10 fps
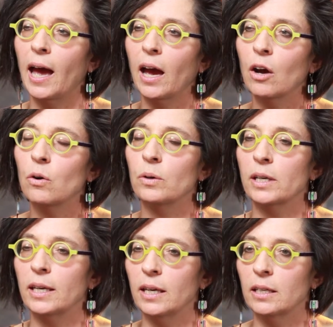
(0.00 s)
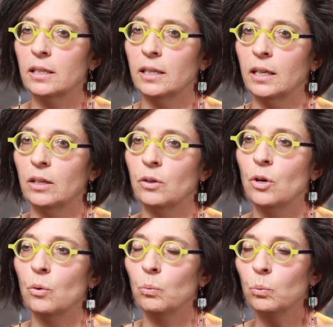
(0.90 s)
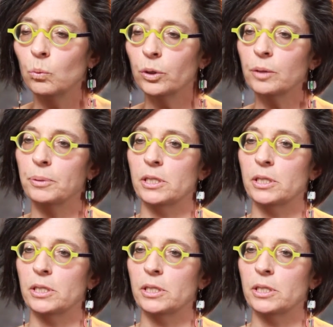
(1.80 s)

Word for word: how a candidate would